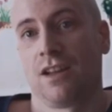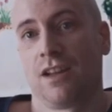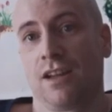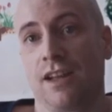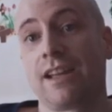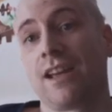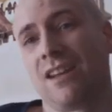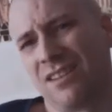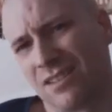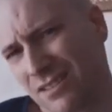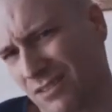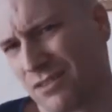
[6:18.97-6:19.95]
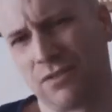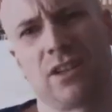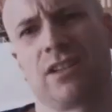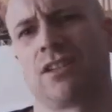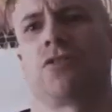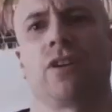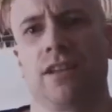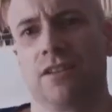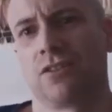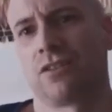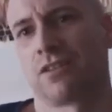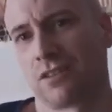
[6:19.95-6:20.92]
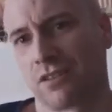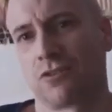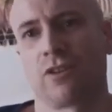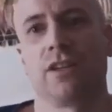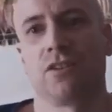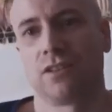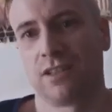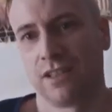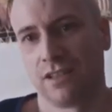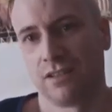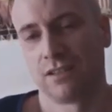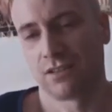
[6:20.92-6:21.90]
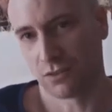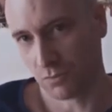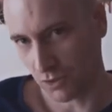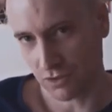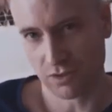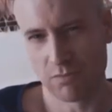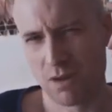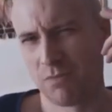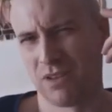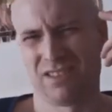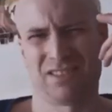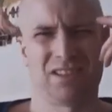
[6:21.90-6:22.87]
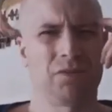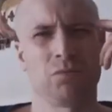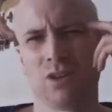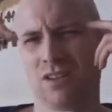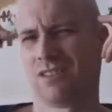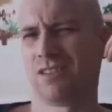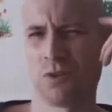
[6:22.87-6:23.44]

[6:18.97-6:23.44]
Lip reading: And again, it's very strange. It's a strange scene. So I'm going to remember this, like, what?